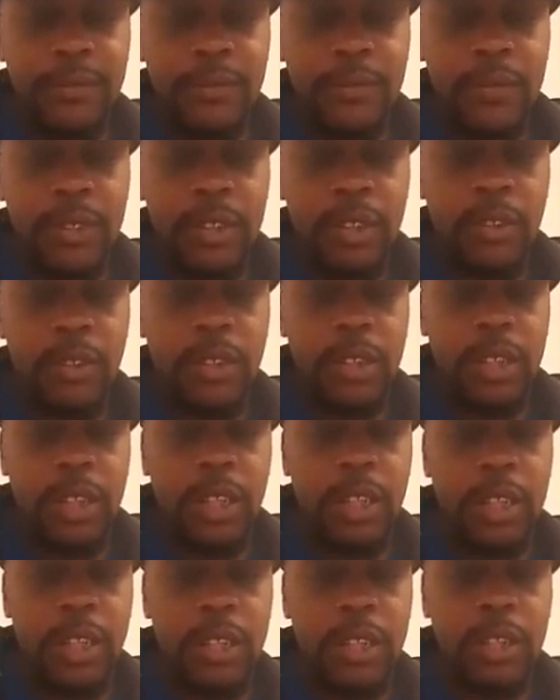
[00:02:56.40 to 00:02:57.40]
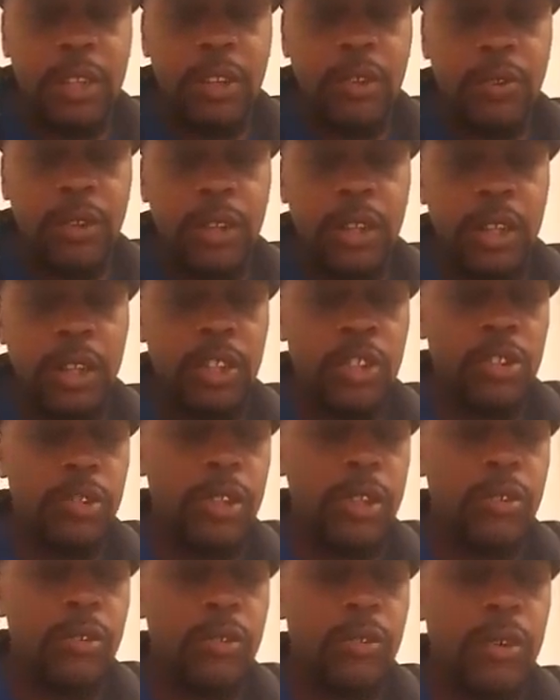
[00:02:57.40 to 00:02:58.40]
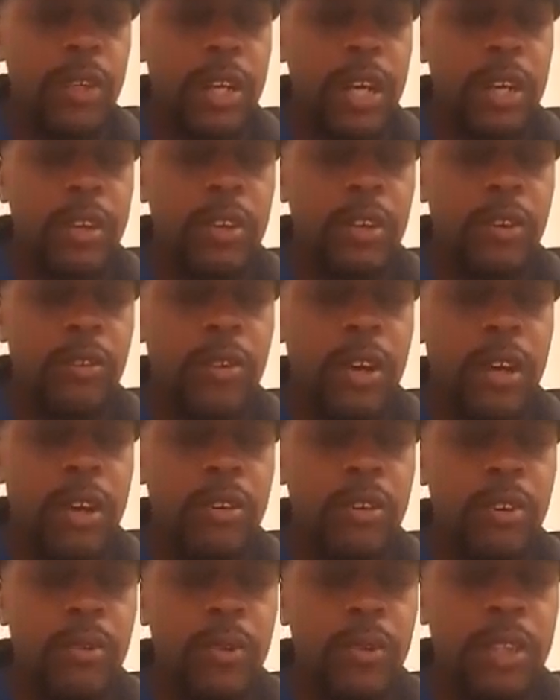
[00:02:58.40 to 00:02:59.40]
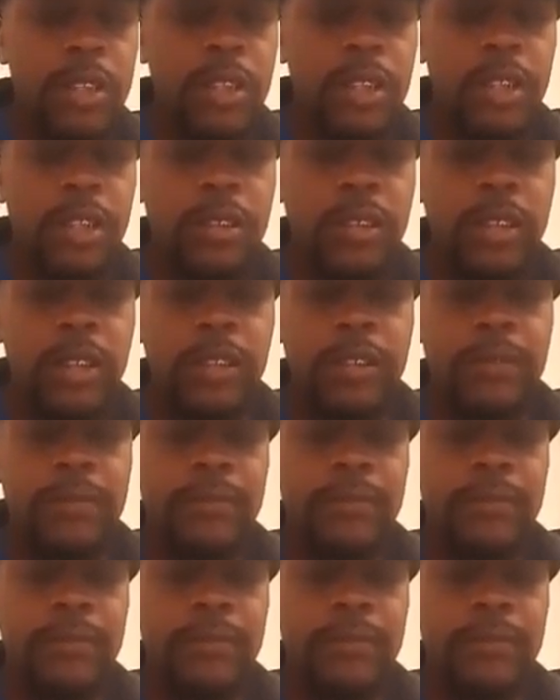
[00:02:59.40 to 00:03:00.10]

So is it just a, gr a tree growing out of the ground, or what's the deal there?